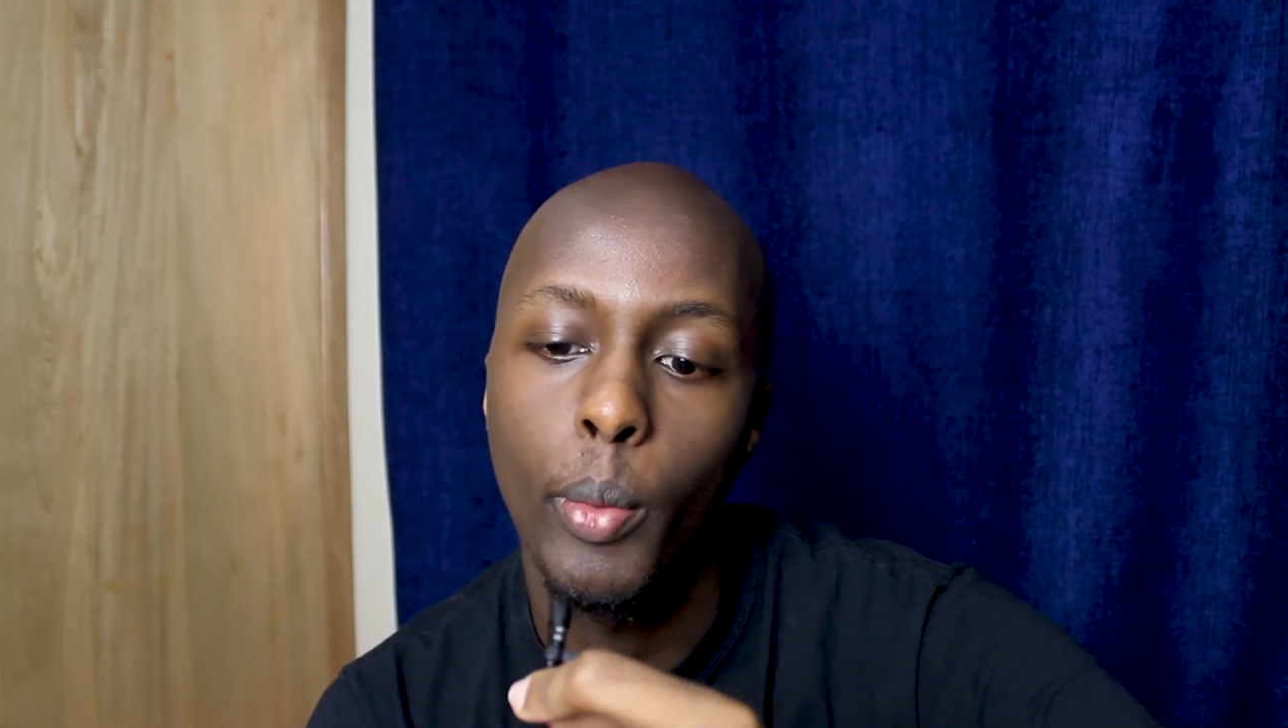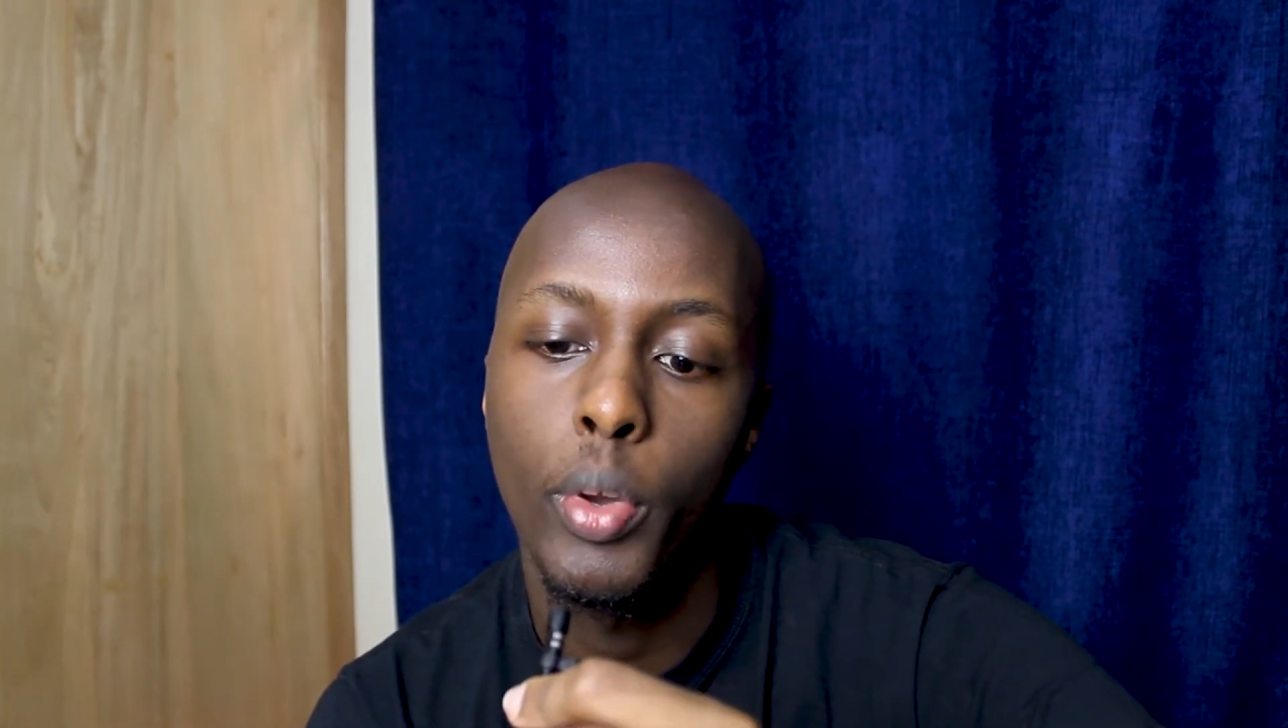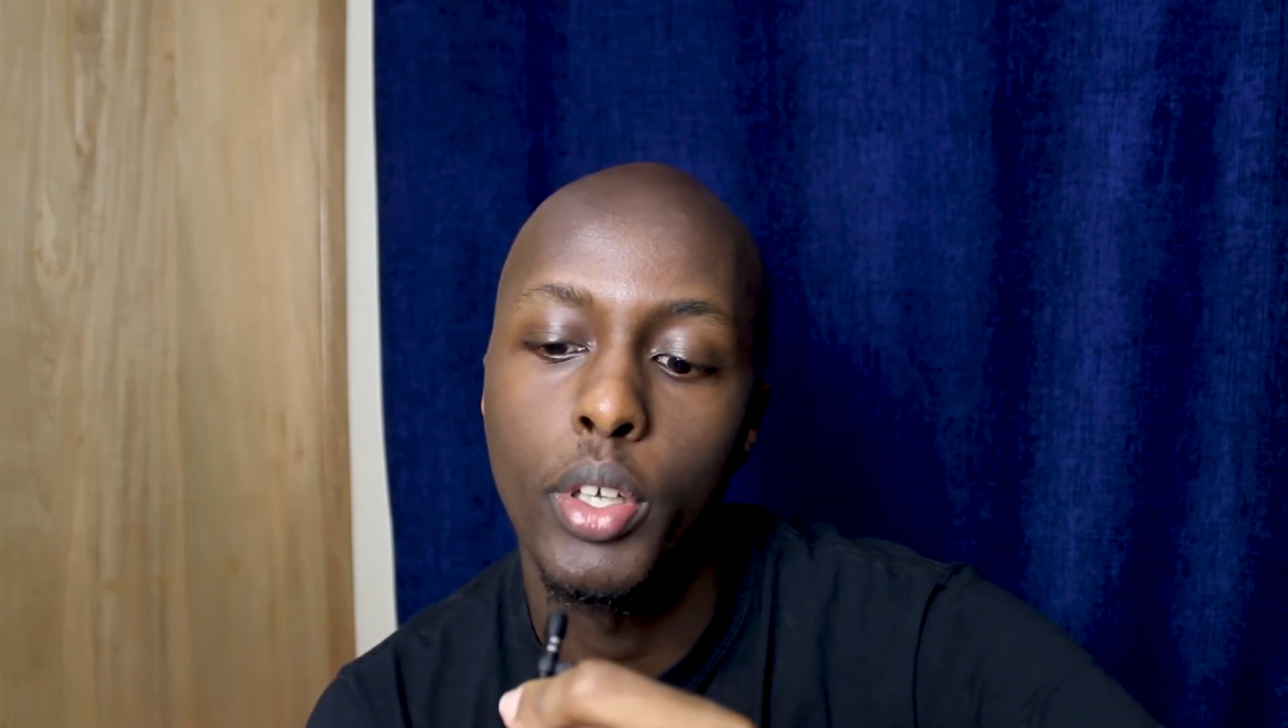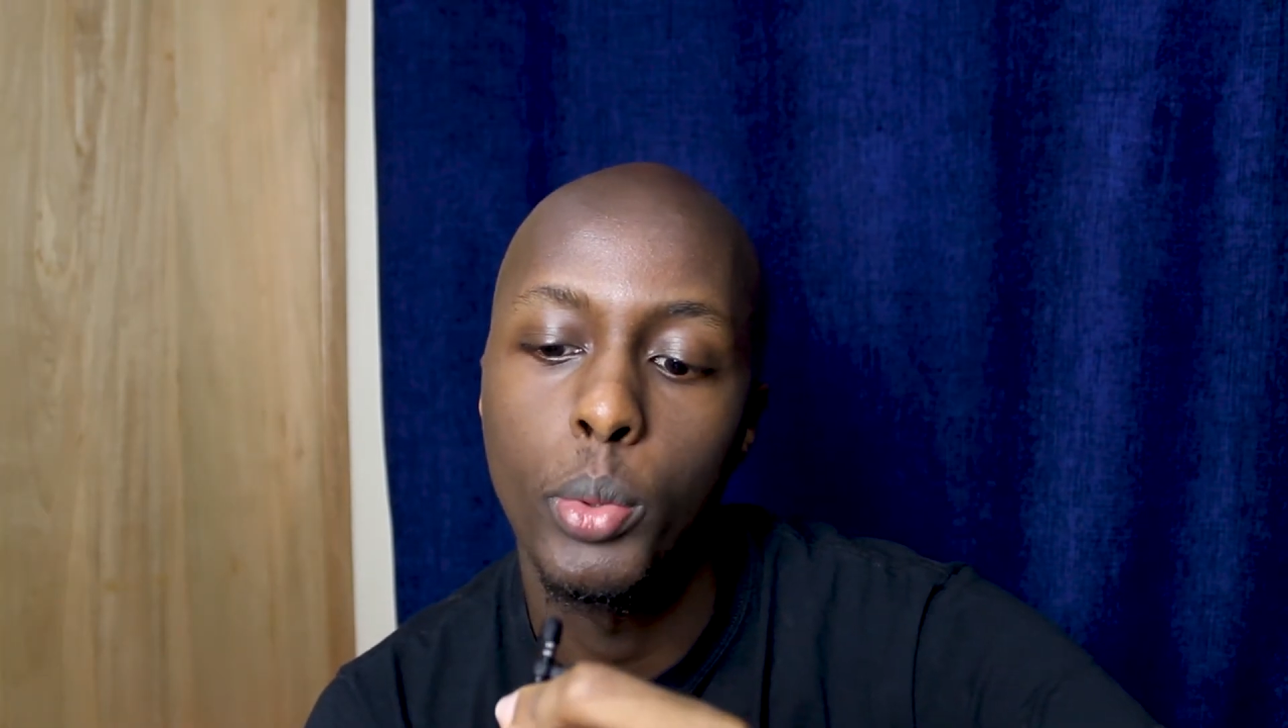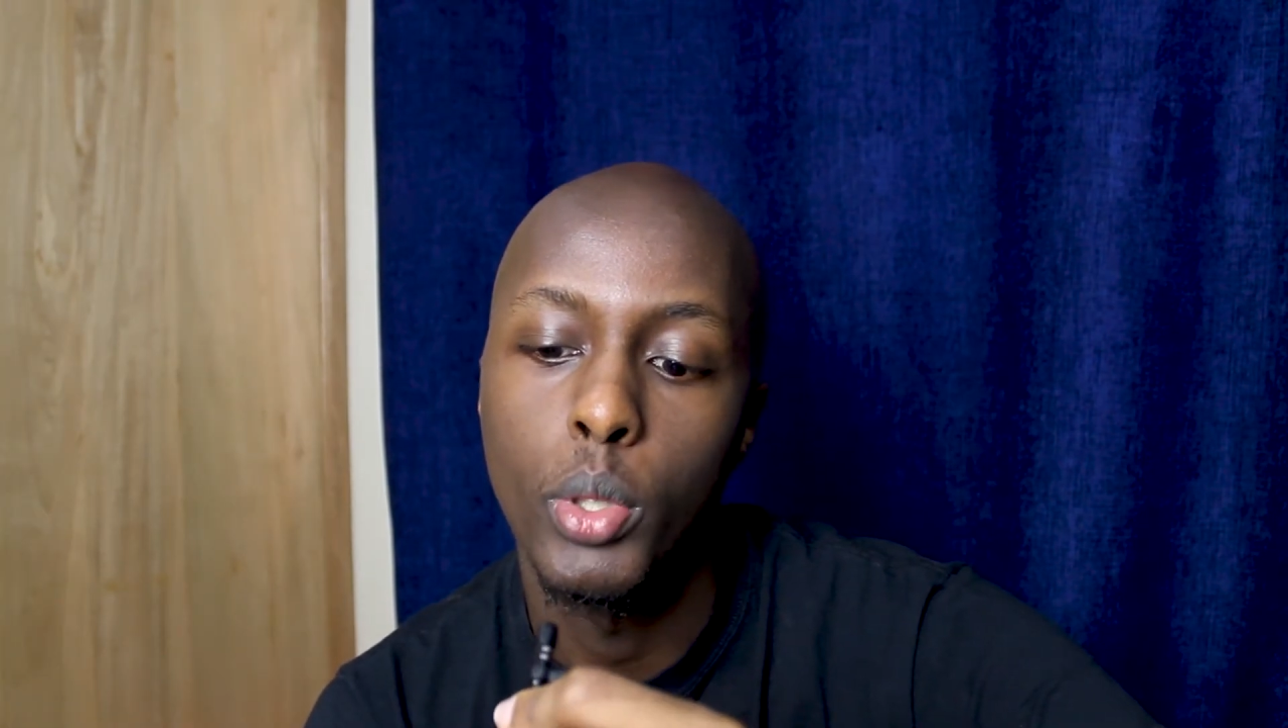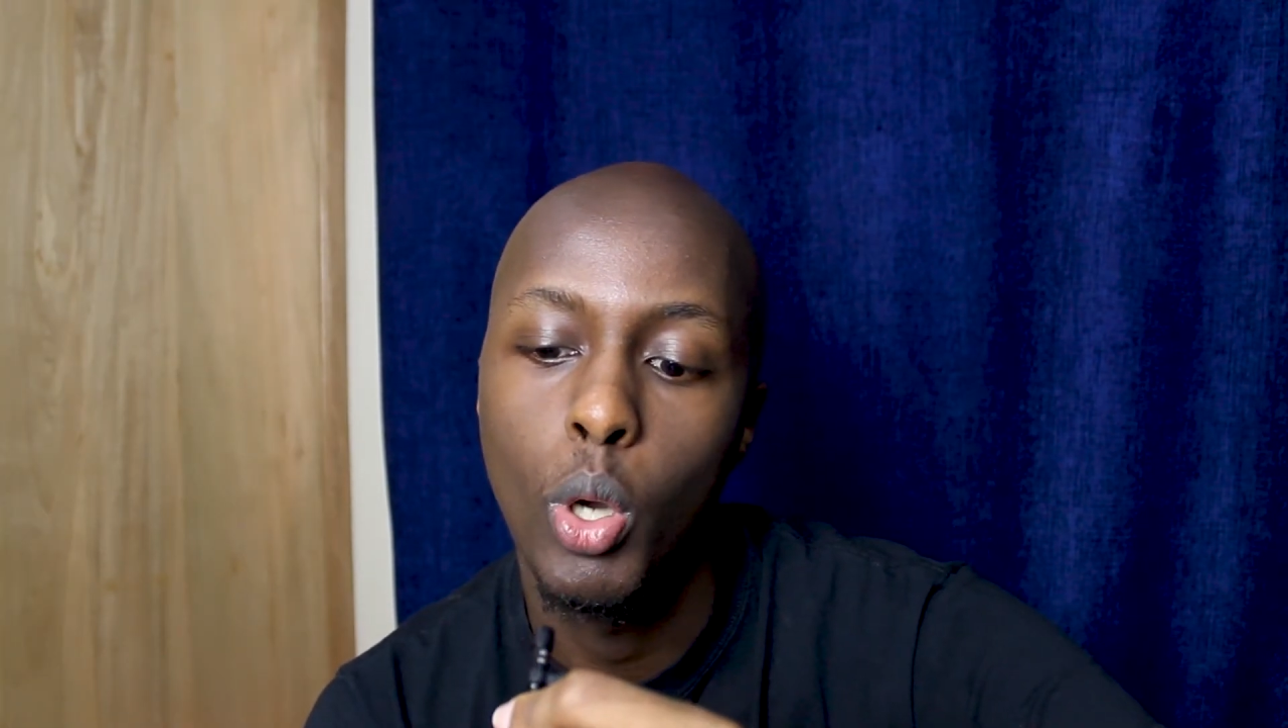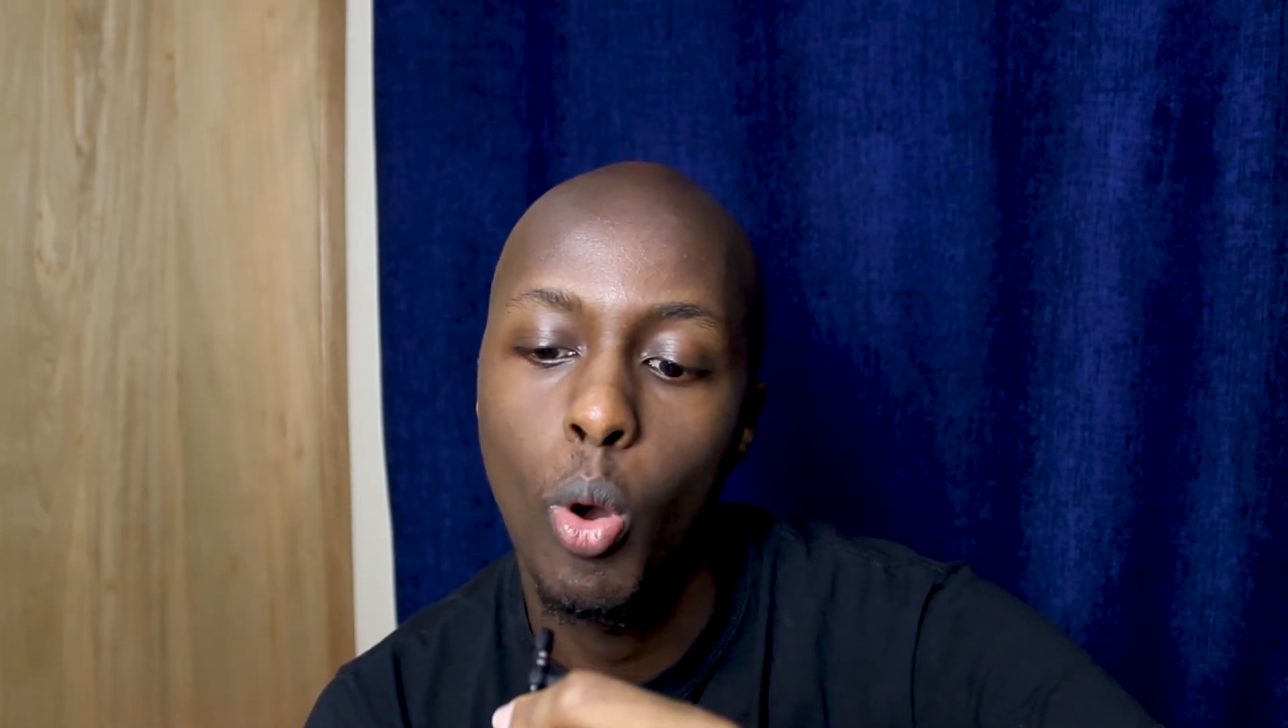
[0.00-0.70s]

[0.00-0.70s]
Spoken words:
what you would